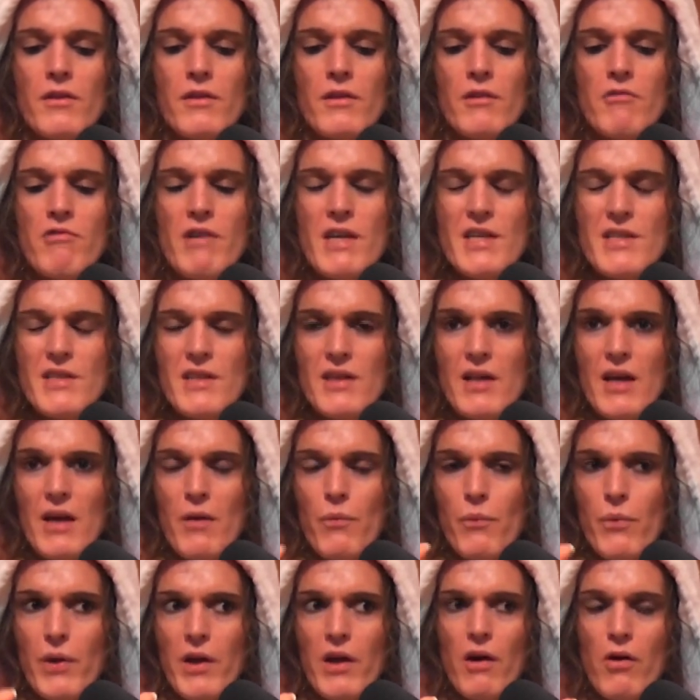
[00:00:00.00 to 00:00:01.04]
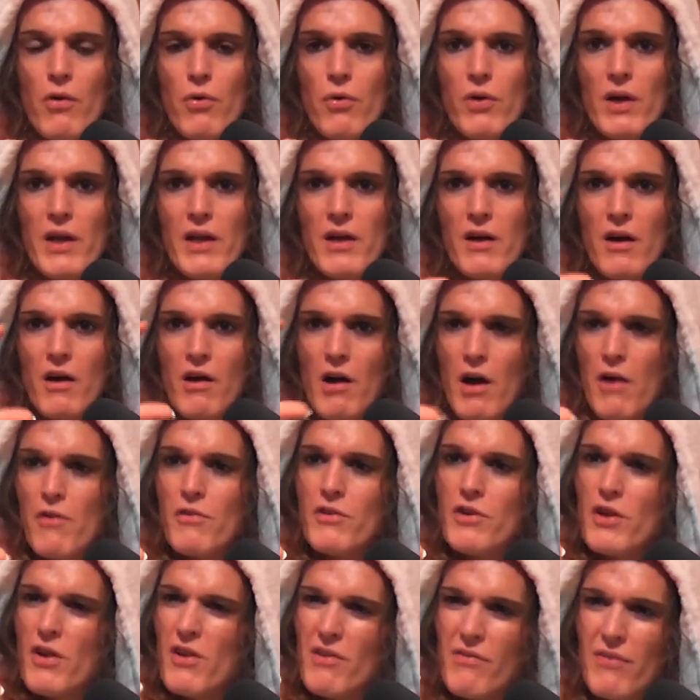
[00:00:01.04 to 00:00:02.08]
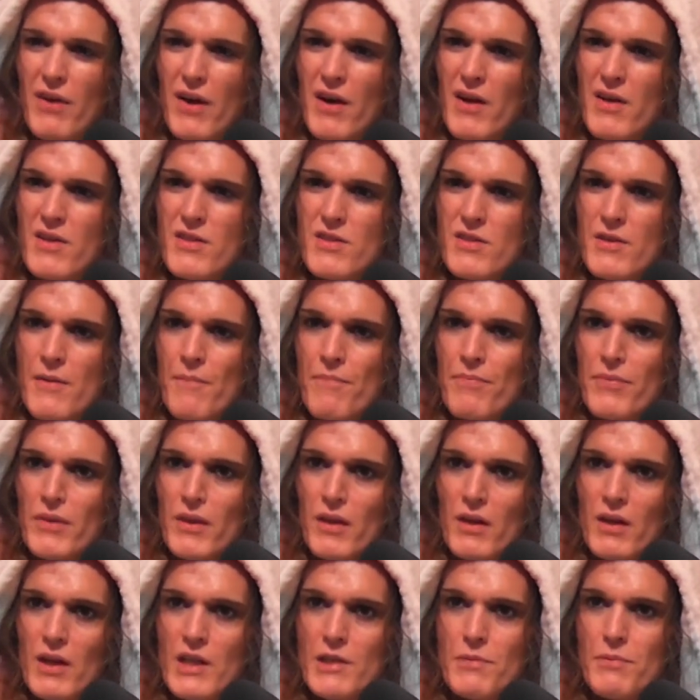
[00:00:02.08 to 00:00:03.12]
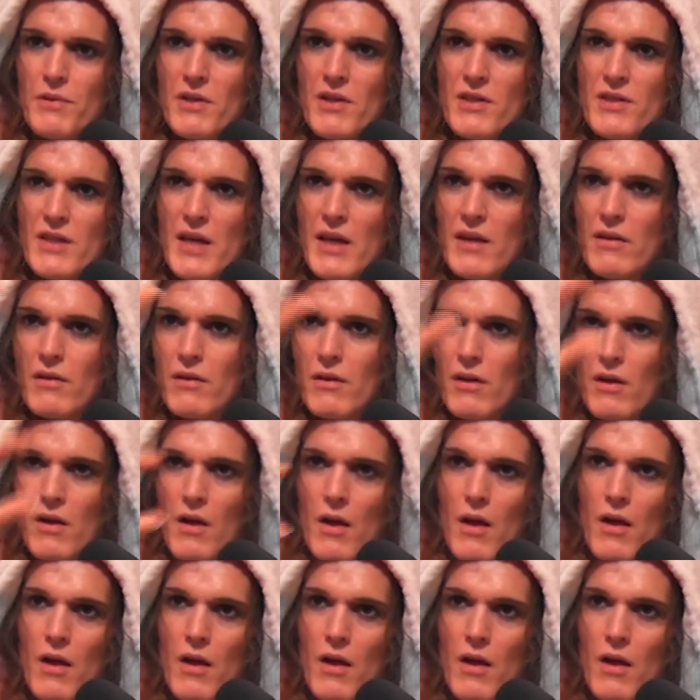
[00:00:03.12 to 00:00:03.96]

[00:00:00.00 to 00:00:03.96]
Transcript: The reason that we are all in our own universe is because then